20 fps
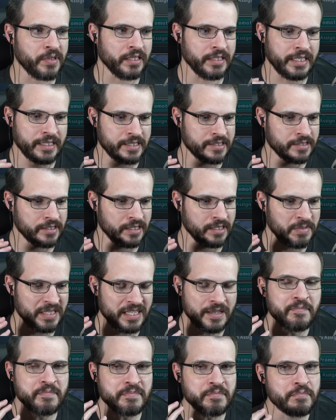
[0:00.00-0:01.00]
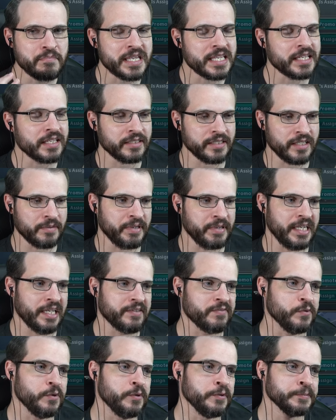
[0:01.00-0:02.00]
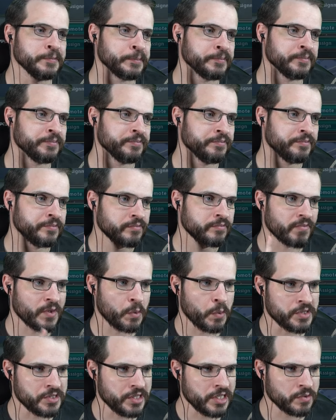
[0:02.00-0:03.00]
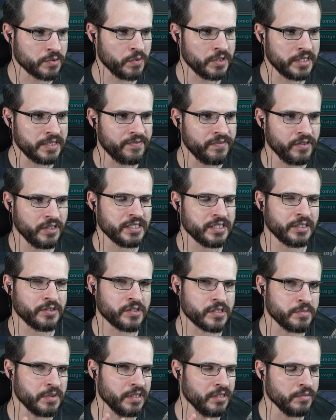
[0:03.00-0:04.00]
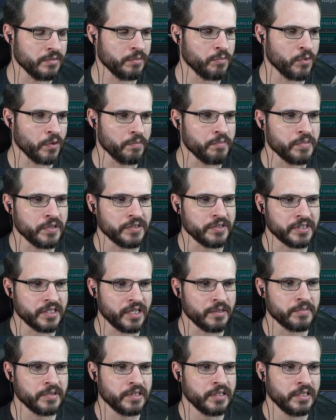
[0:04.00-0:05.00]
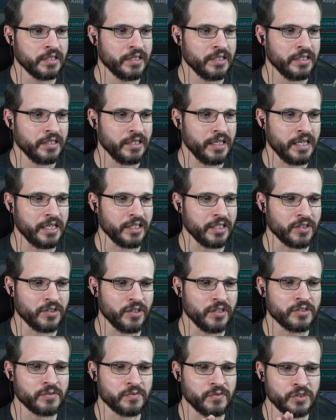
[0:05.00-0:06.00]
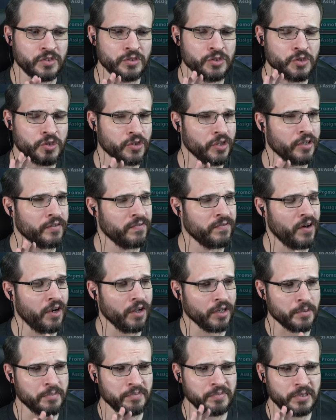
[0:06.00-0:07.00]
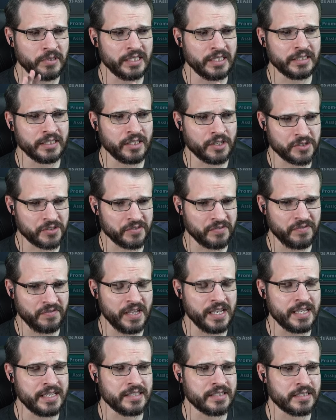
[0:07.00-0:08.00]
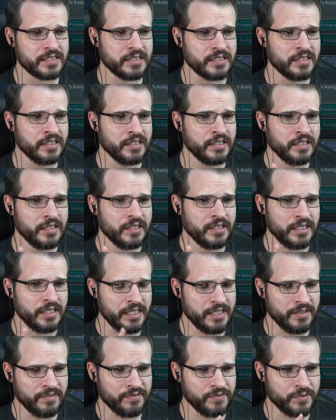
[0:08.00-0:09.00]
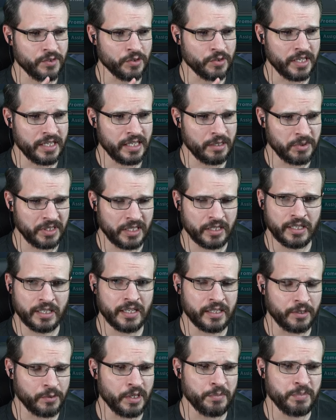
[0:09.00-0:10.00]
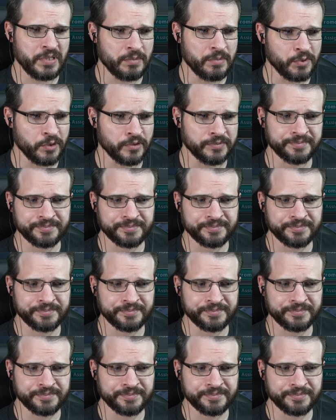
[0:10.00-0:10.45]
Like, it's going to be immediately impactful. Whereas this one feels like there's going to be a little bit more build up. And you could fall completely on your face if you're not able to get a lot of great people.